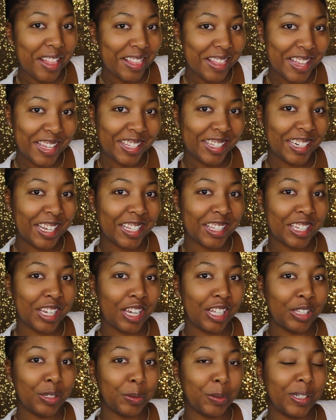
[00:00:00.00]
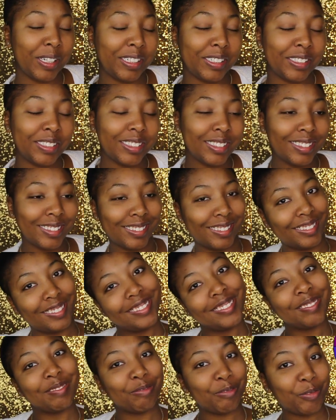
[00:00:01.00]
this nice color wheel
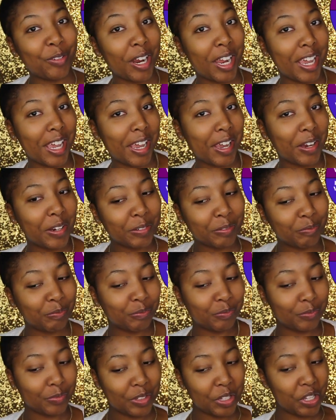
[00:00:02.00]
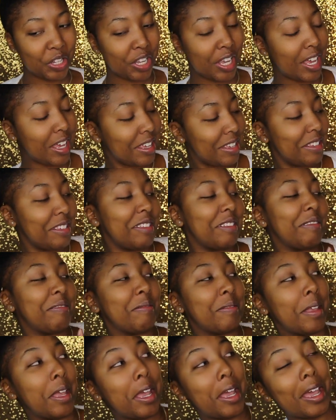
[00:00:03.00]
right here. See it?
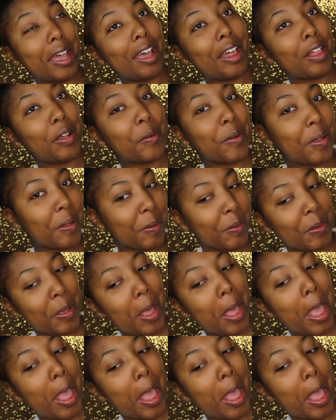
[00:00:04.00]
Color wheel.